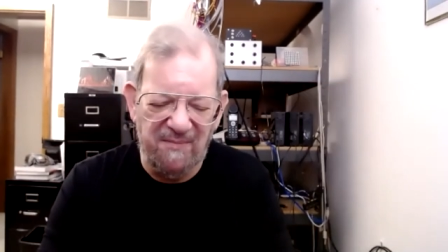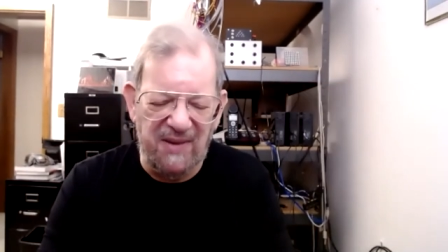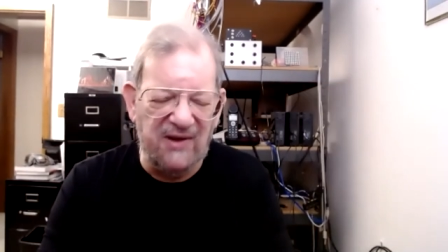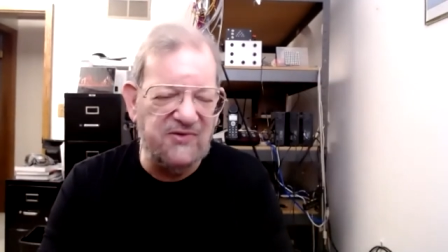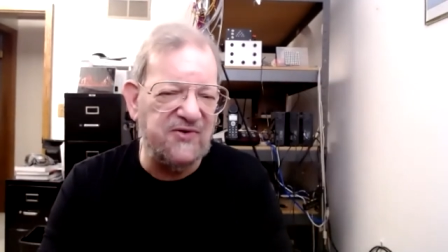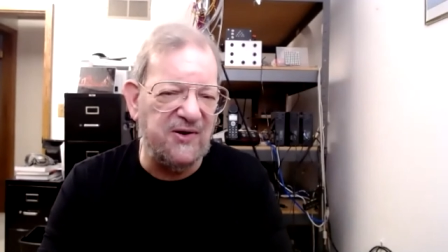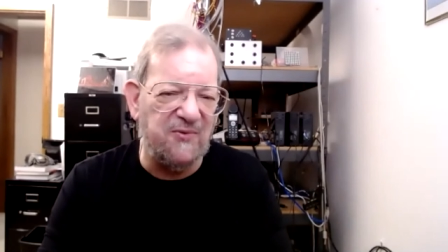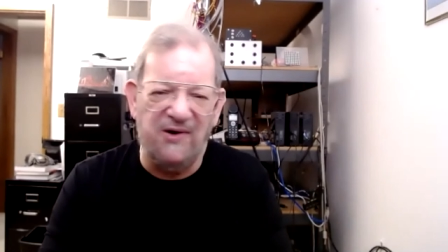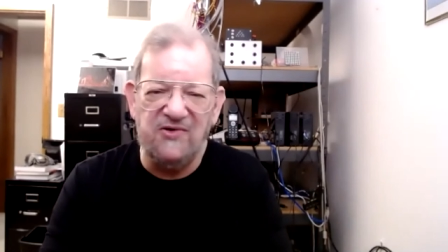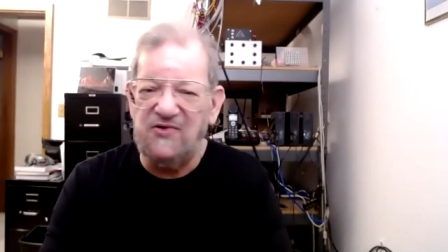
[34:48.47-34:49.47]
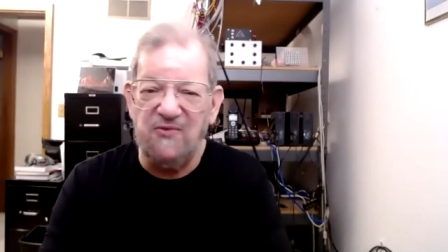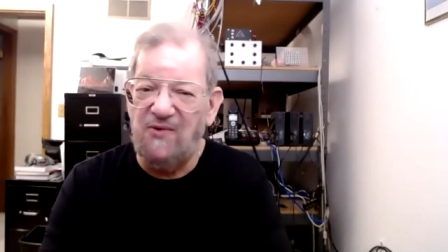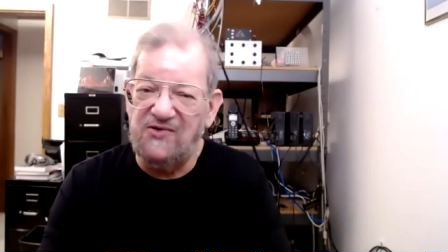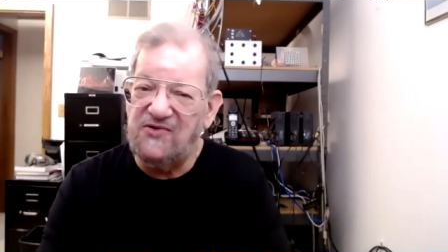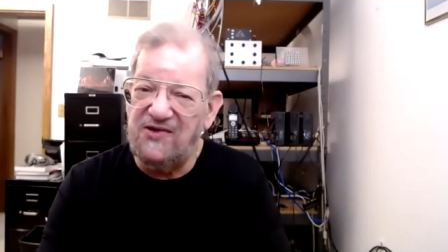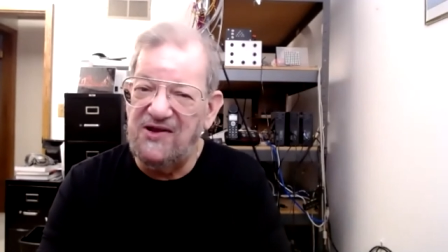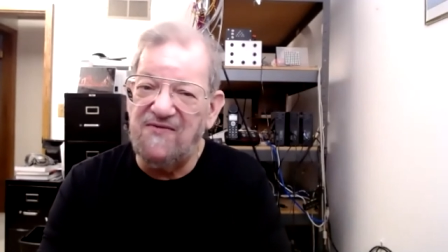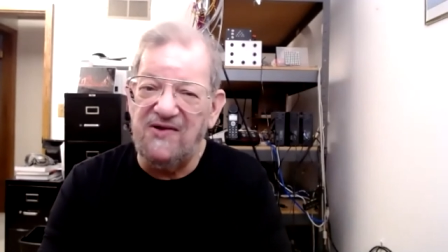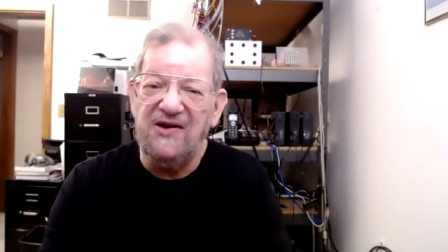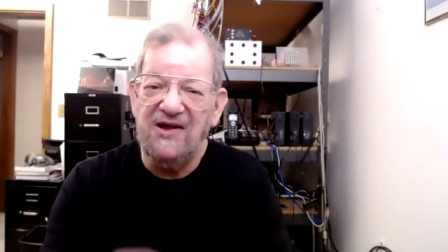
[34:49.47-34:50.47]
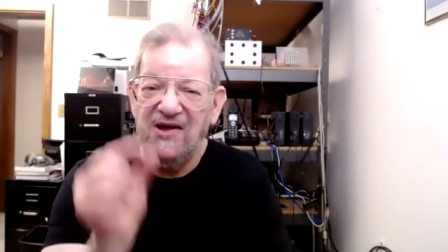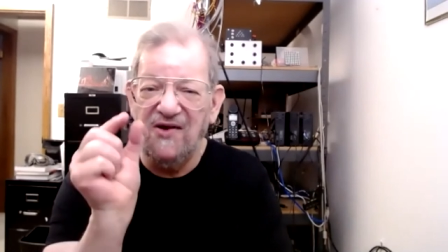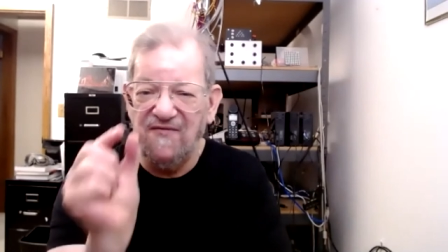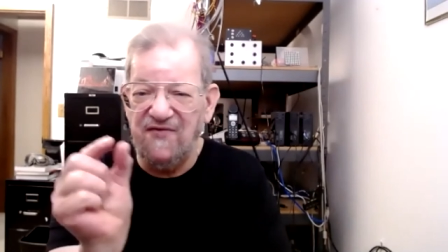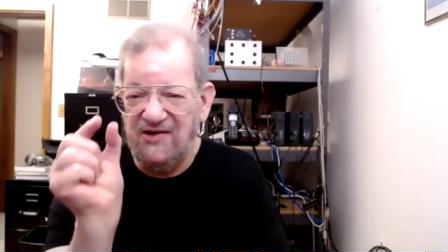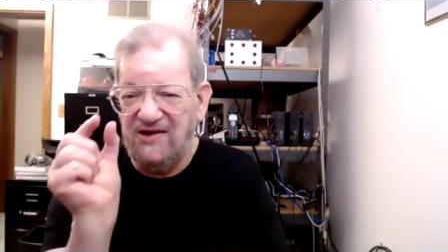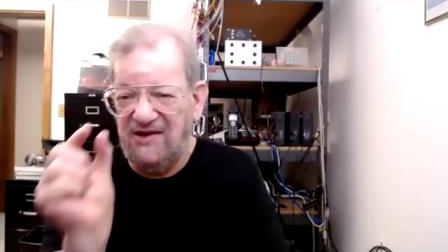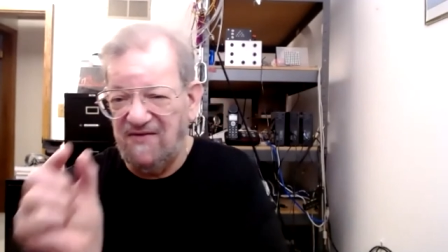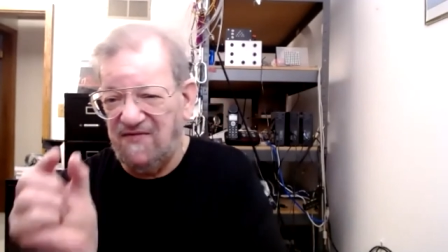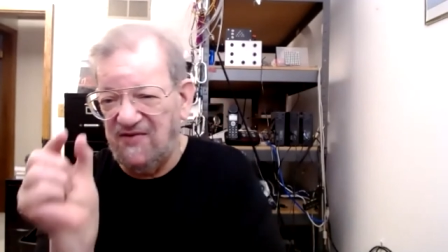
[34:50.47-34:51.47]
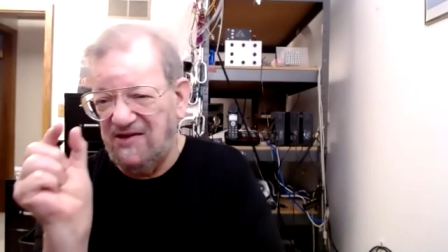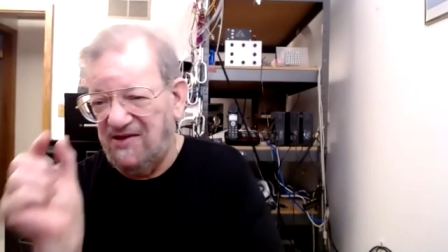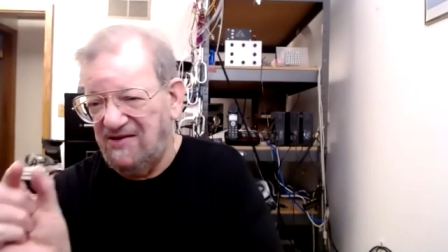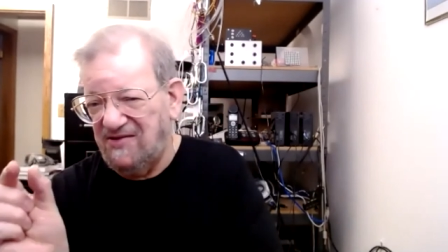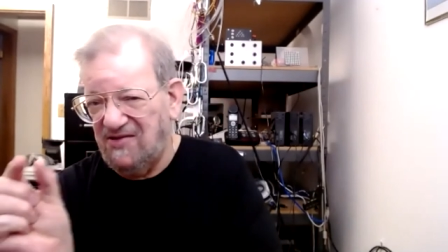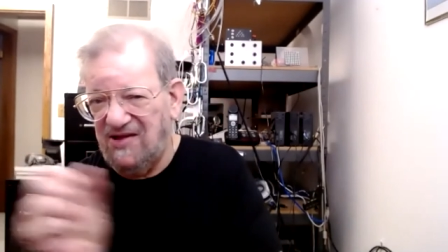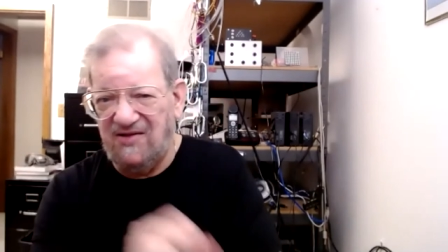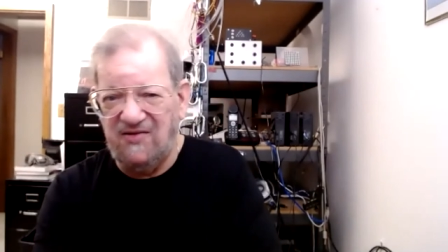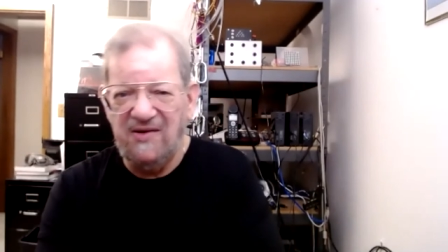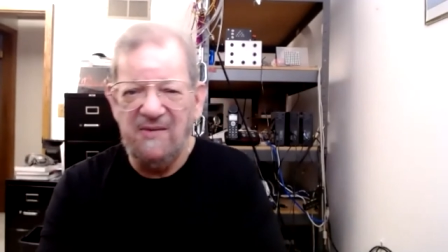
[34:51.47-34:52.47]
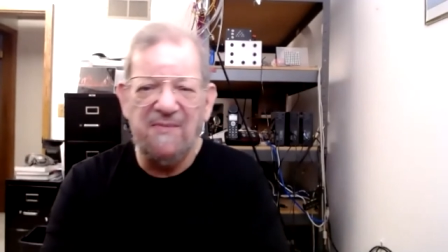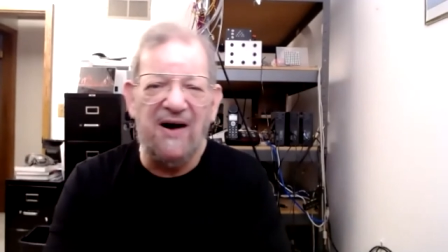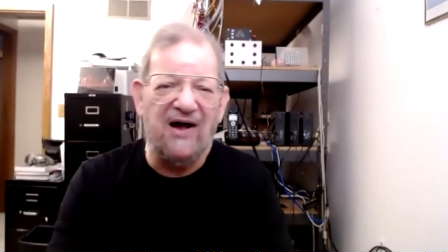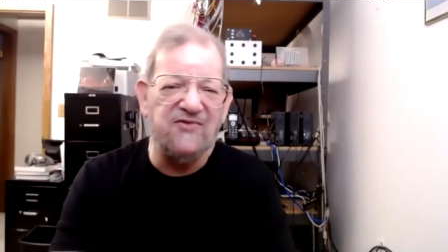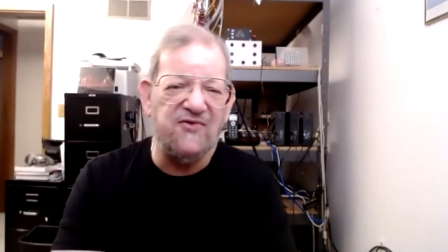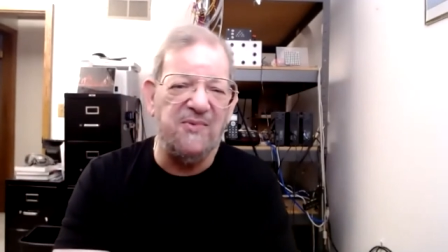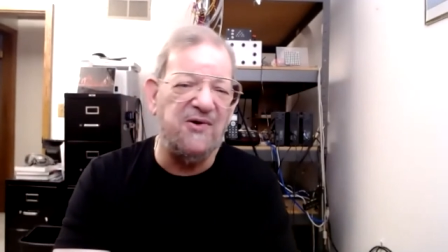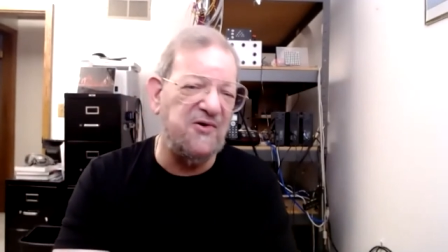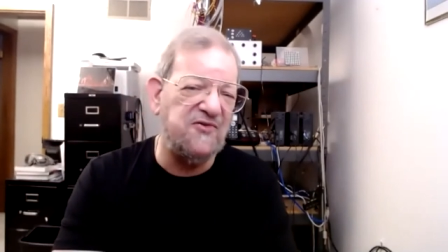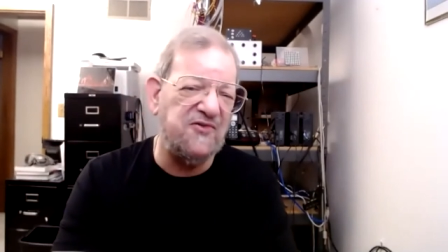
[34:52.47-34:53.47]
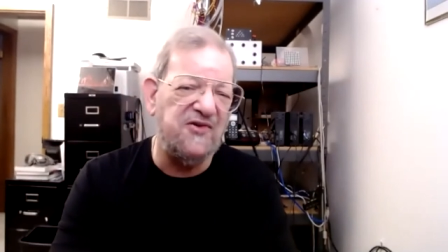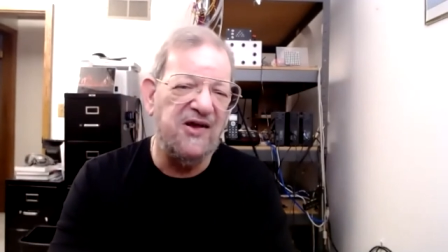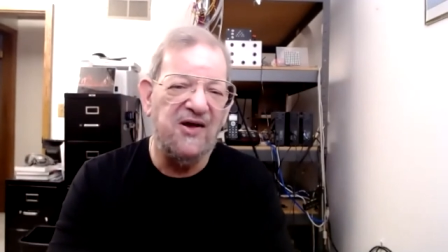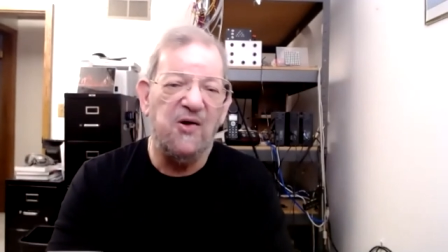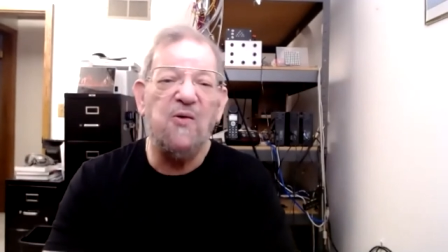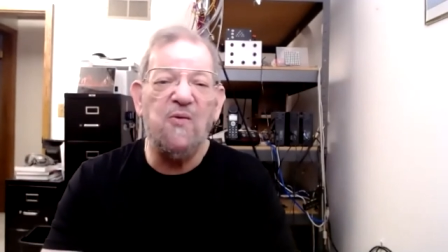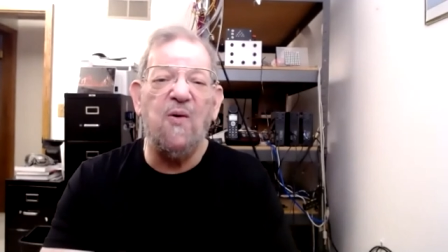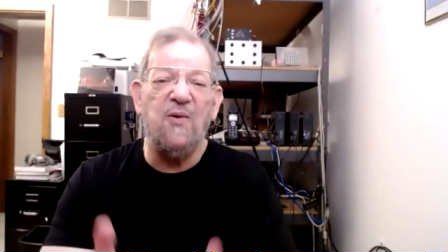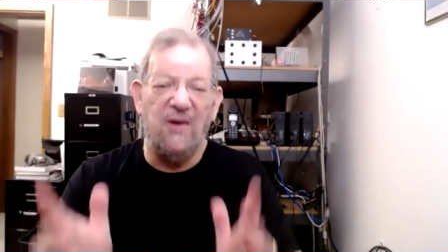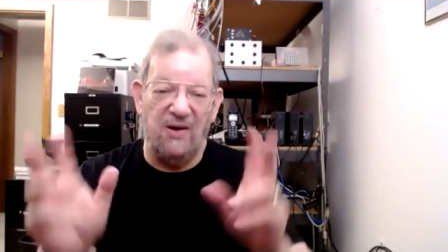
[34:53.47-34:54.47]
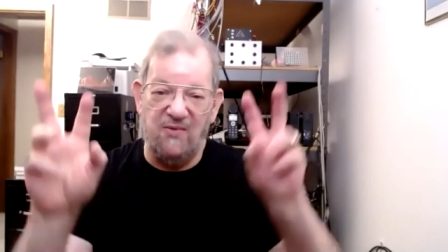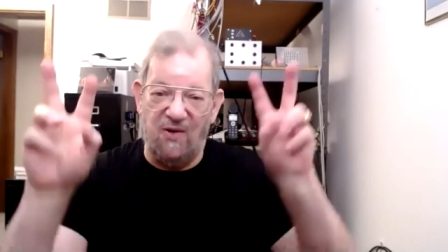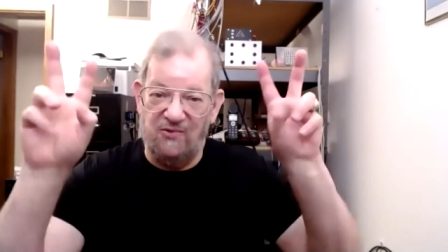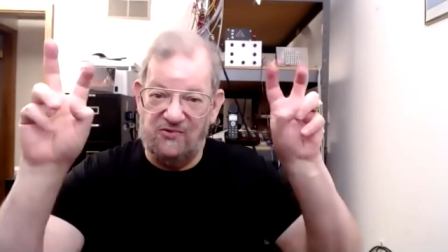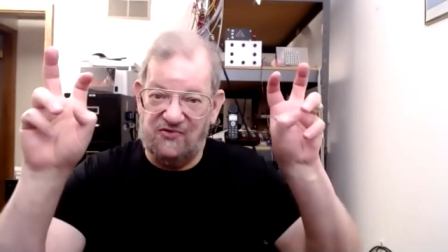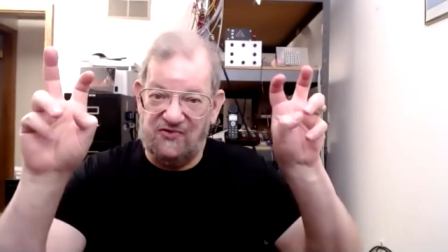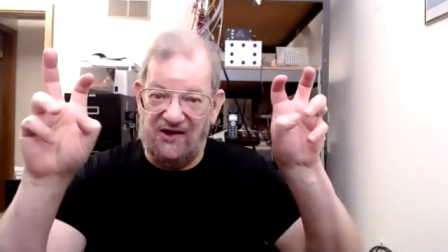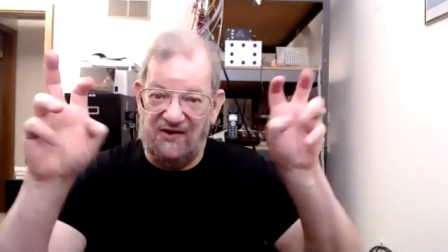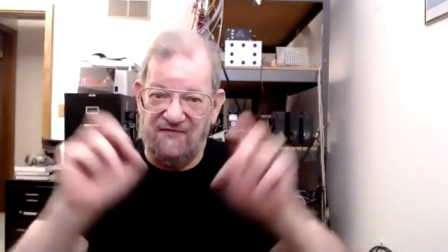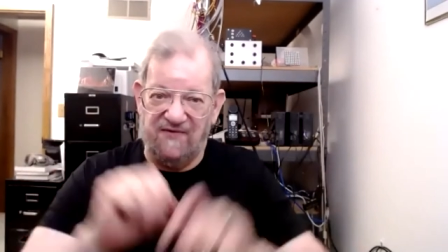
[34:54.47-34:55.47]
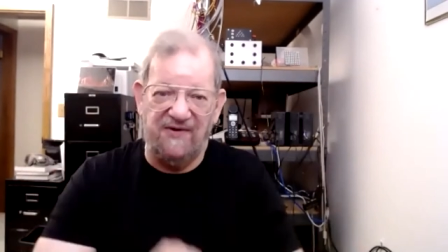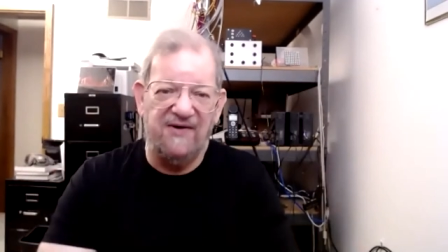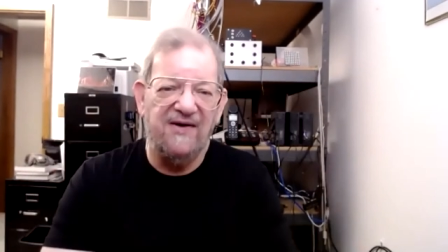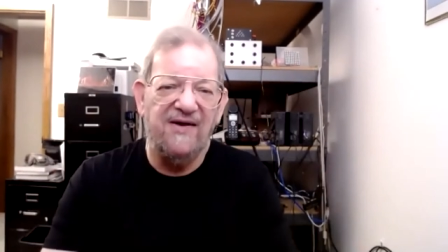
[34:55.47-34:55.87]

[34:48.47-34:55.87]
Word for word: benzene rings that wasn't even infinitely, infinitely little possible, quote unquote, safer.